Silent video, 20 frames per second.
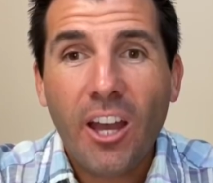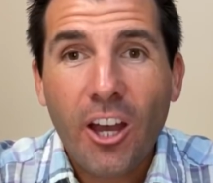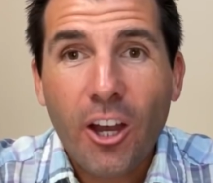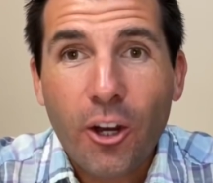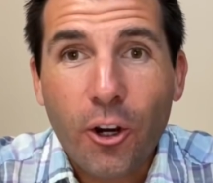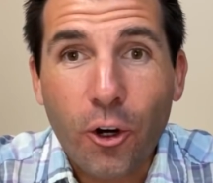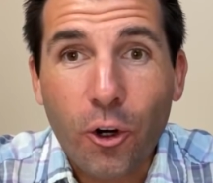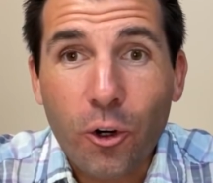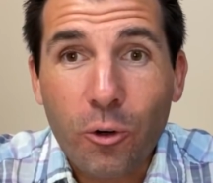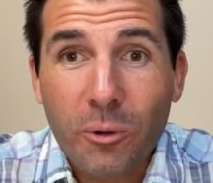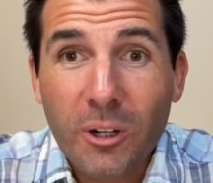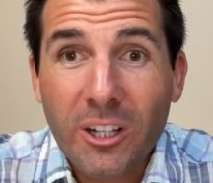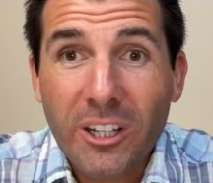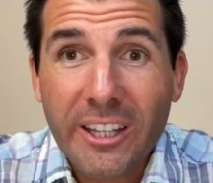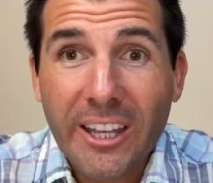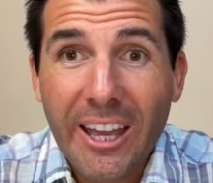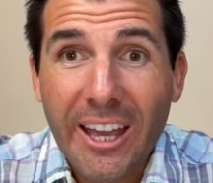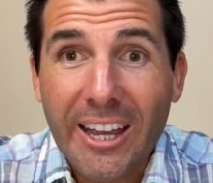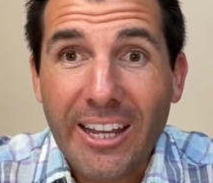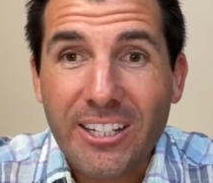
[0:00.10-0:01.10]
Who will
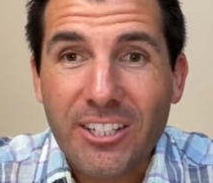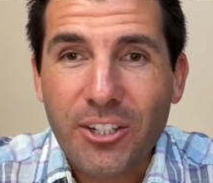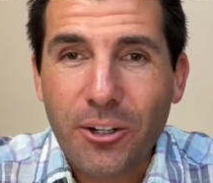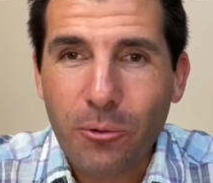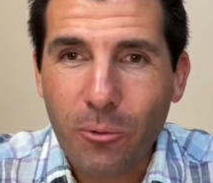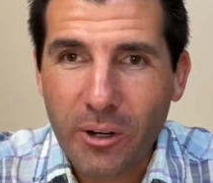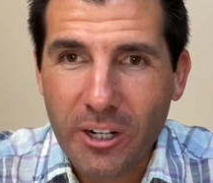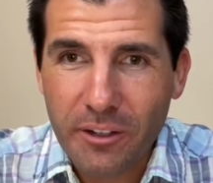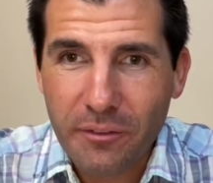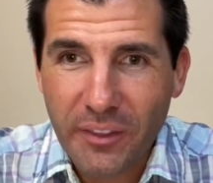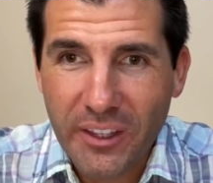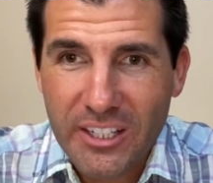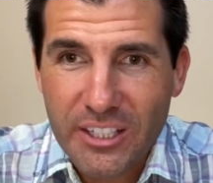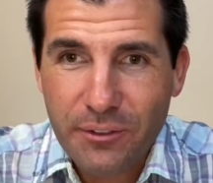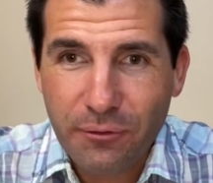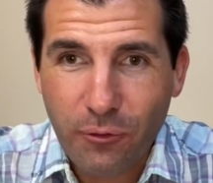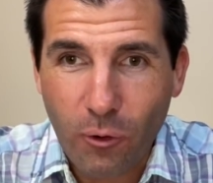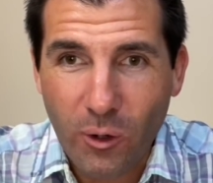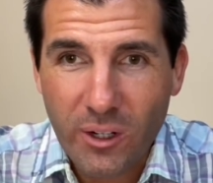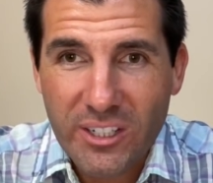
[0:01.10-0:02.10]
get one of these
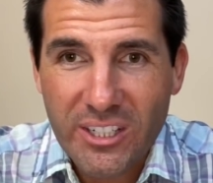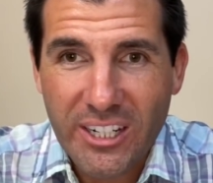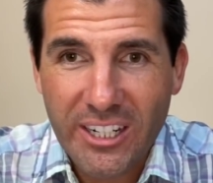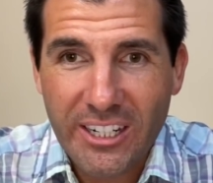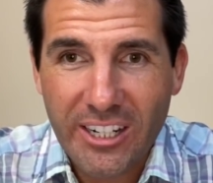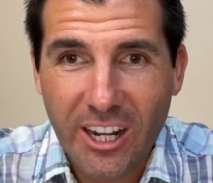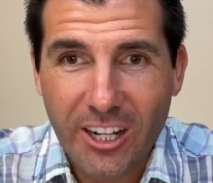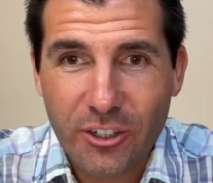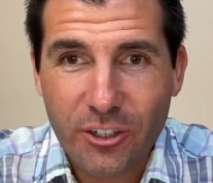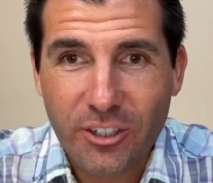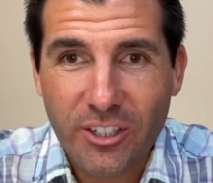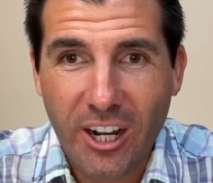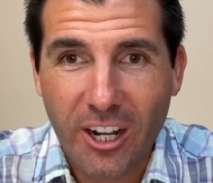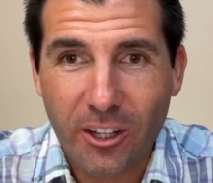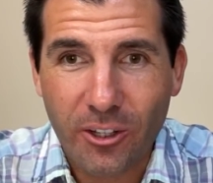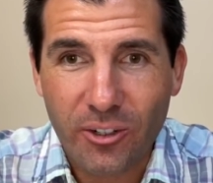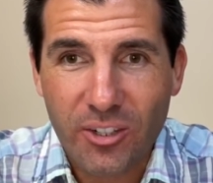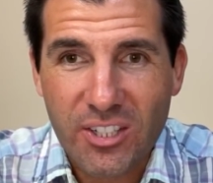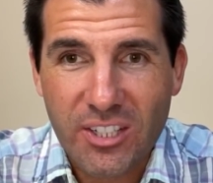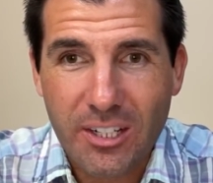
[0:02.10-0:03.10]

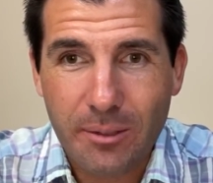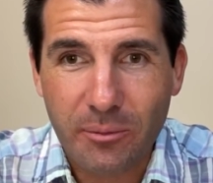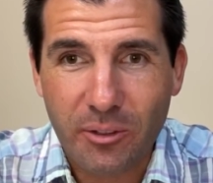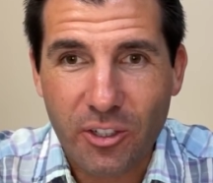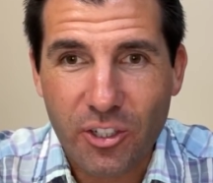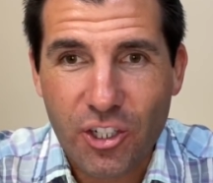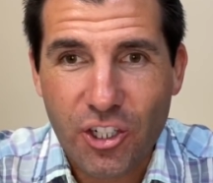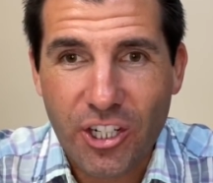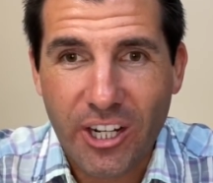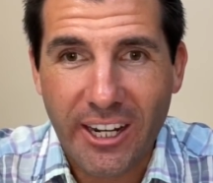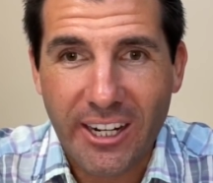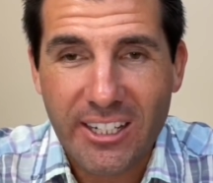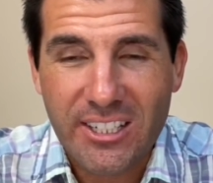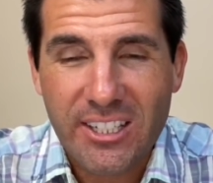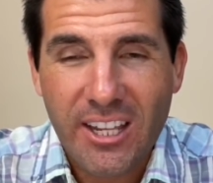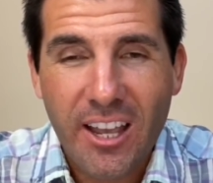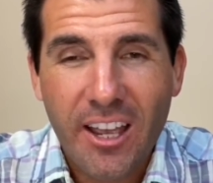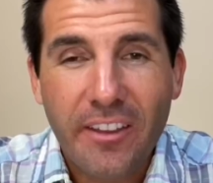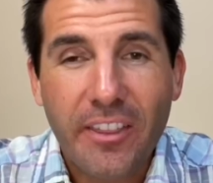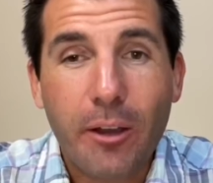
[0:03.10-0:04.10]
$1,400 stimulus checks
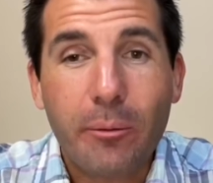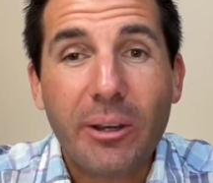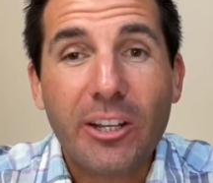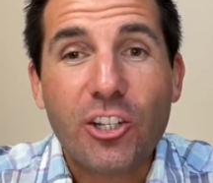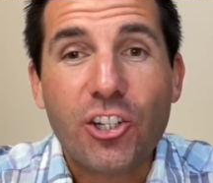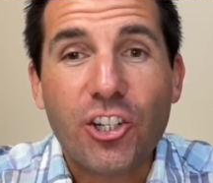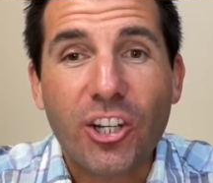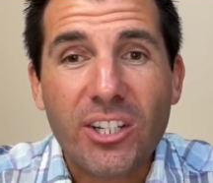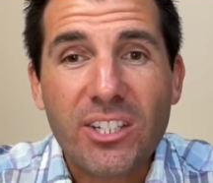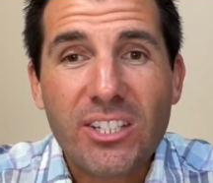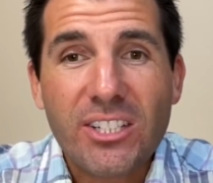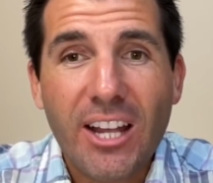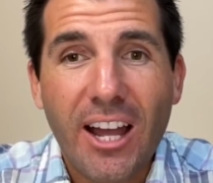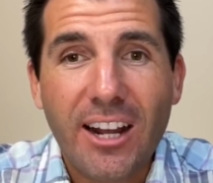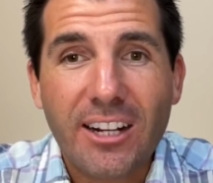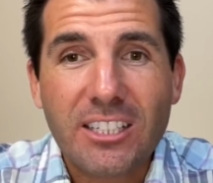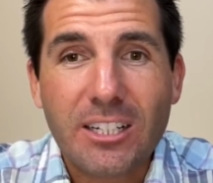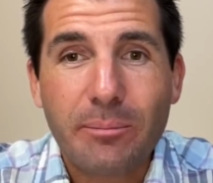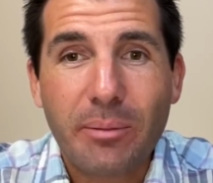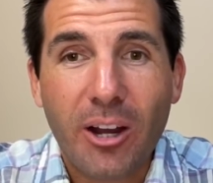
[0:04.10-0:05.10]
that we just
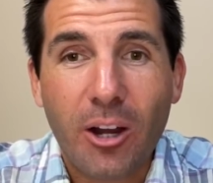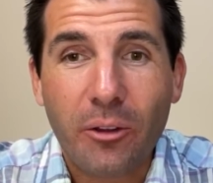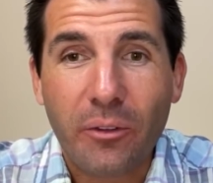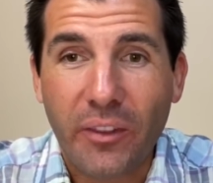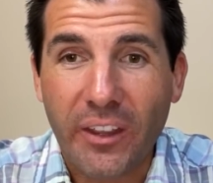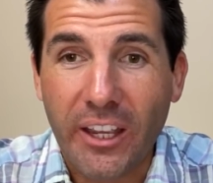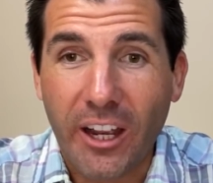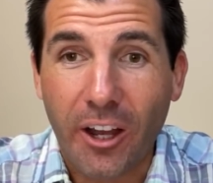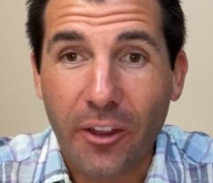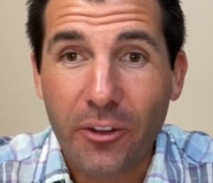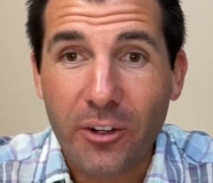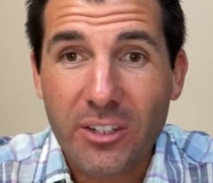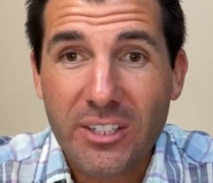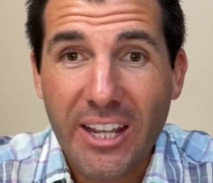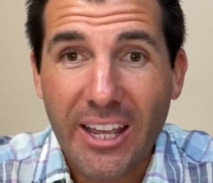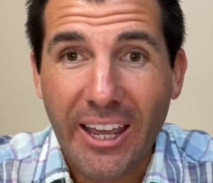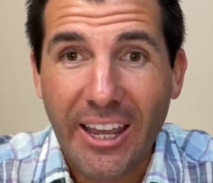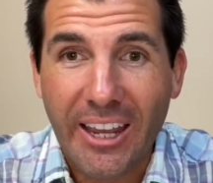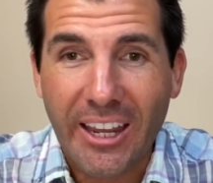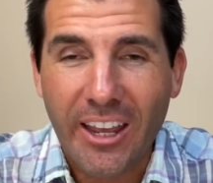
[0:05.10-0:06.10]
talked about the other
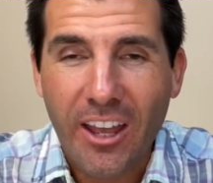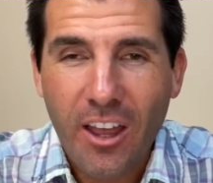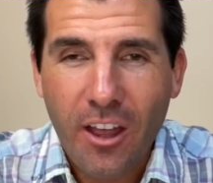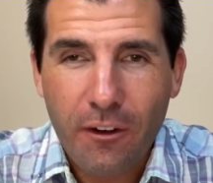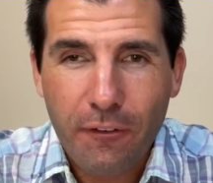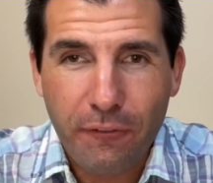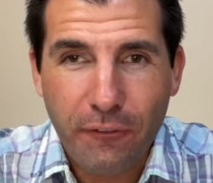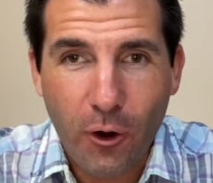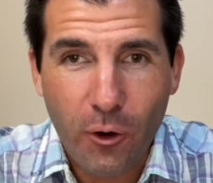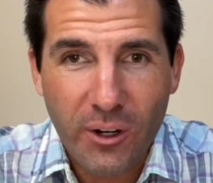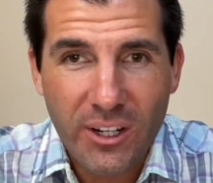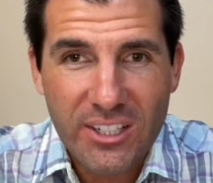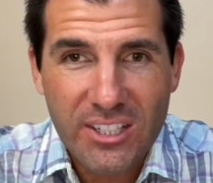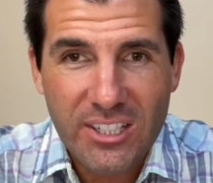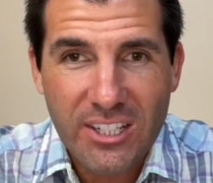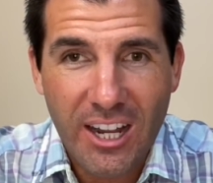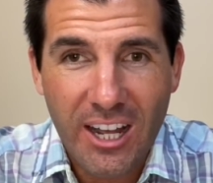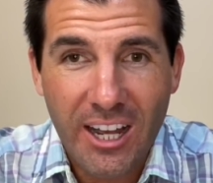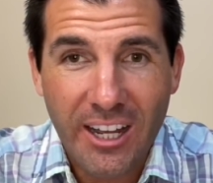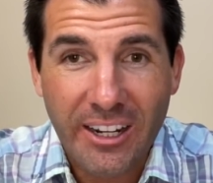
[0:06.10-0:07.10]
day,
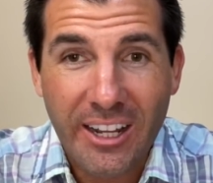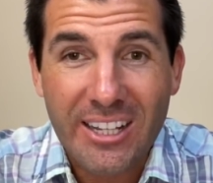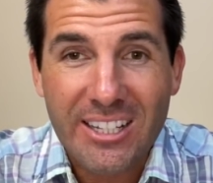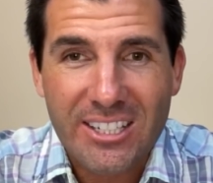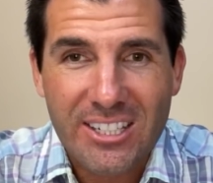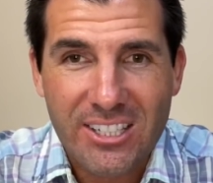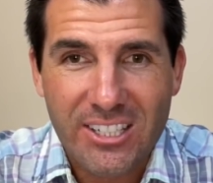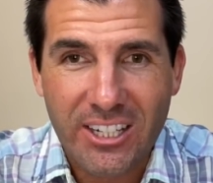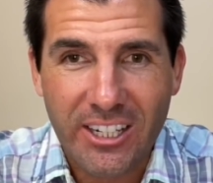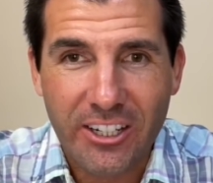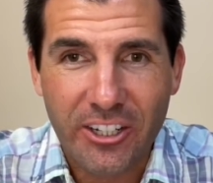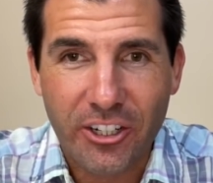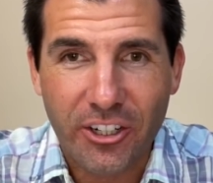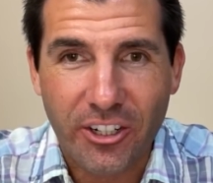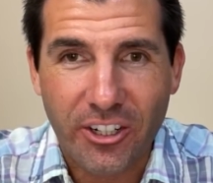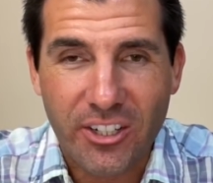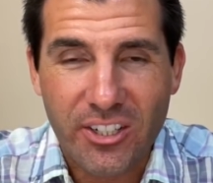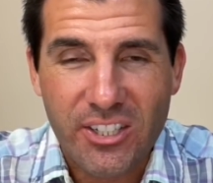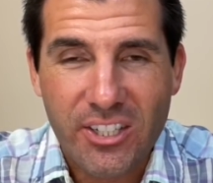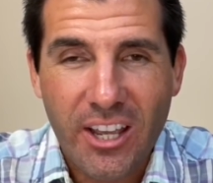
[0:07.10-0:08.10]
focused on
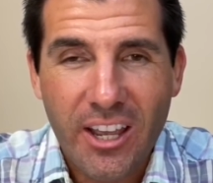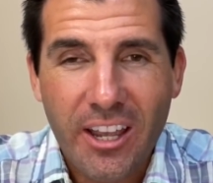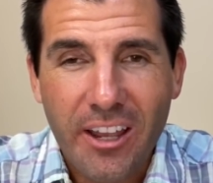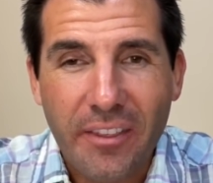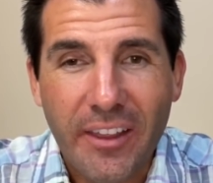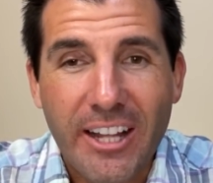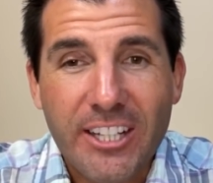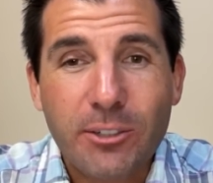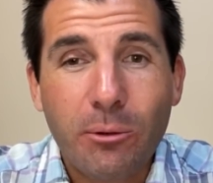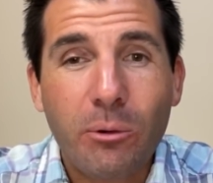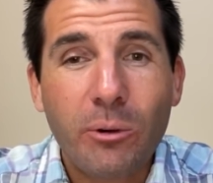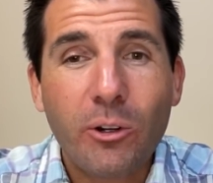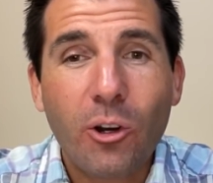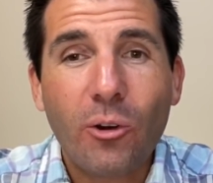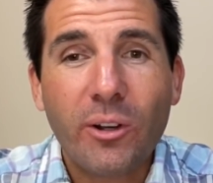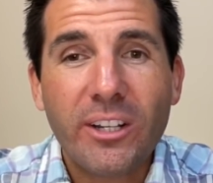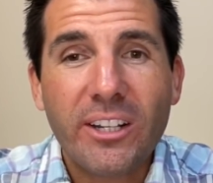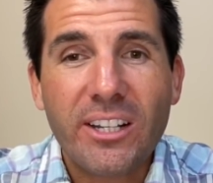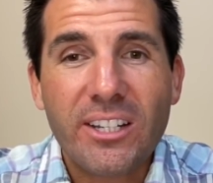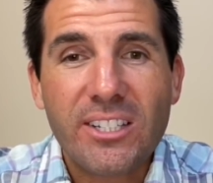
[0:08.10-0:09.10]
seniors? That's what we're
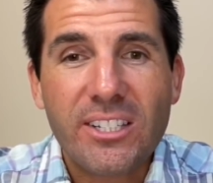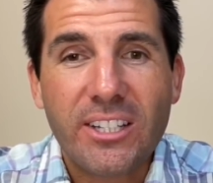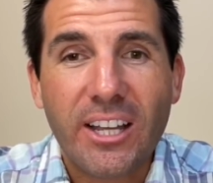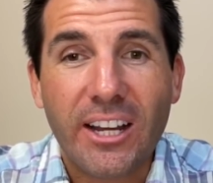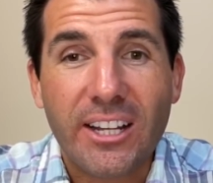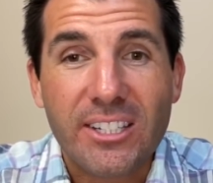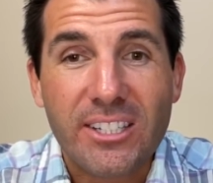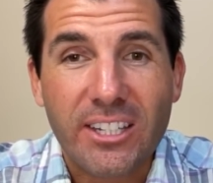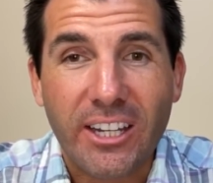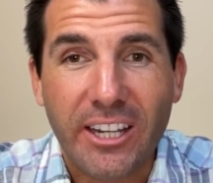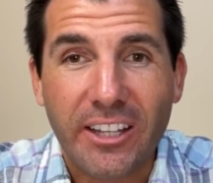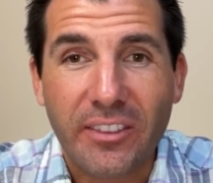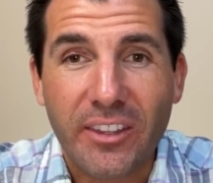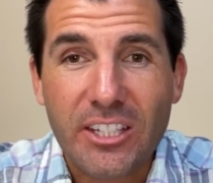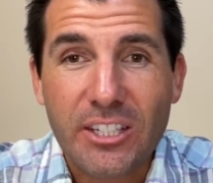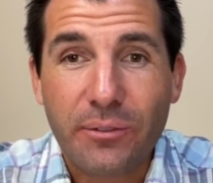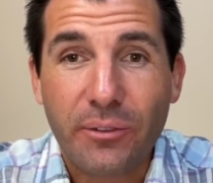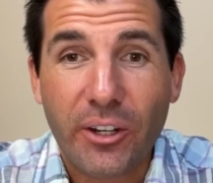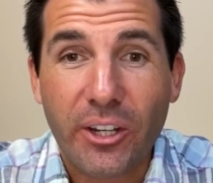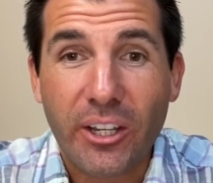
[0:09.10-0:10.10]
going to discuss in
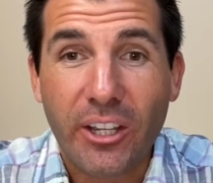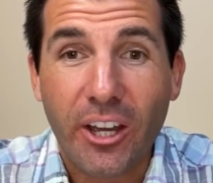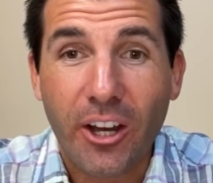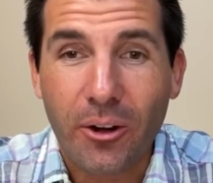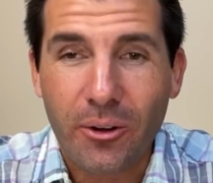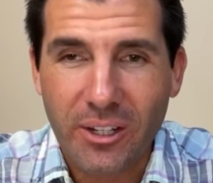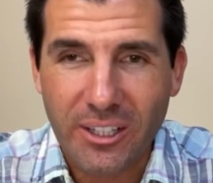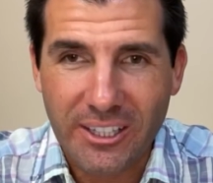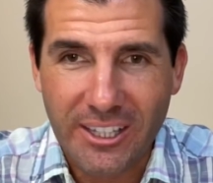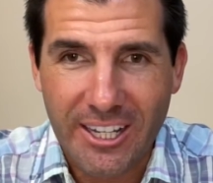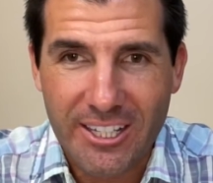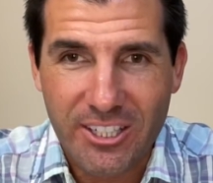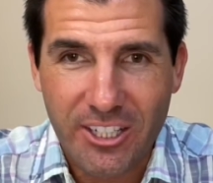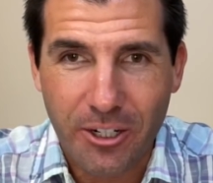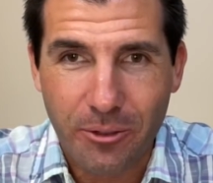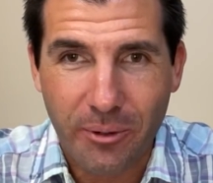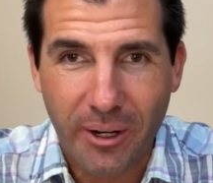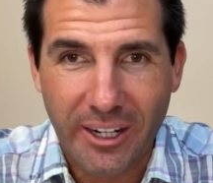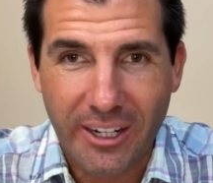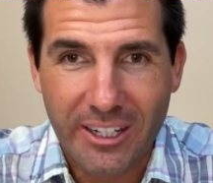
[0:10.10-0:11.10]
this video. Let's
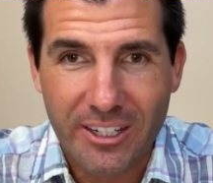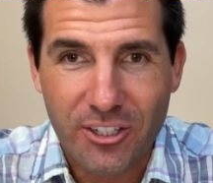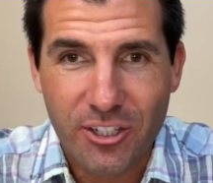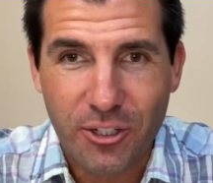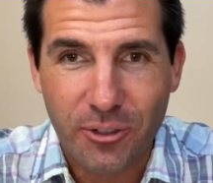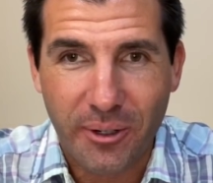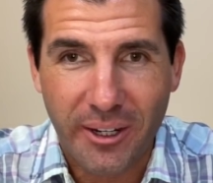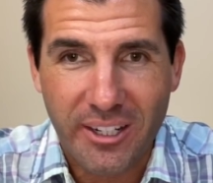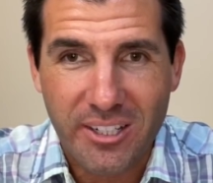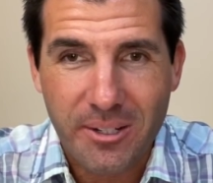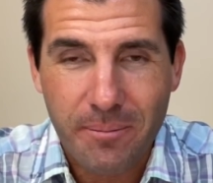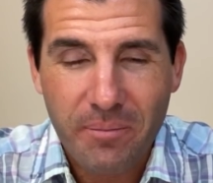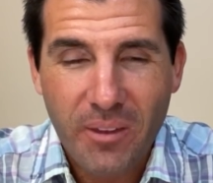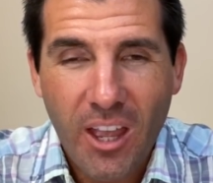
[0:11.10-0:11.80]
get right into it.